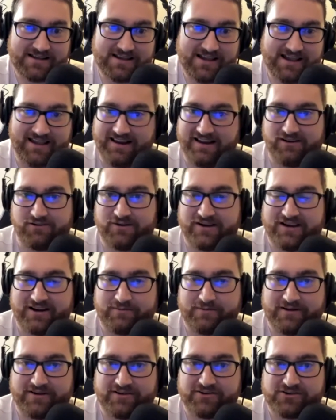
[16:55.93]
and I don't care
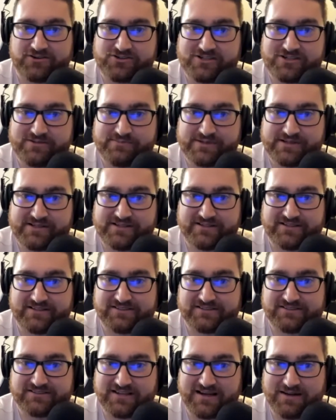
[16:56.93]
about ownership
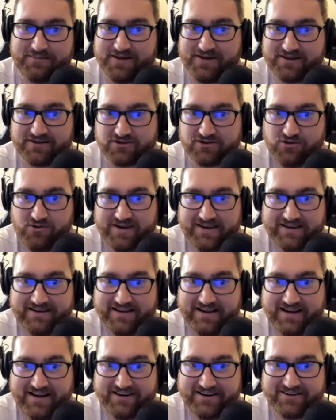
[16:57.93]
because I'm not going any
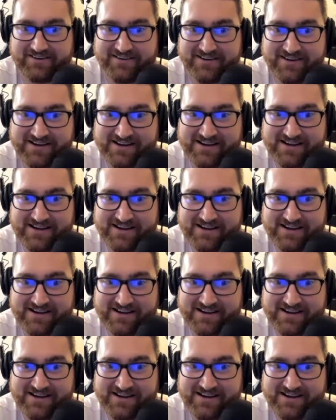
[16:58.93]
higher,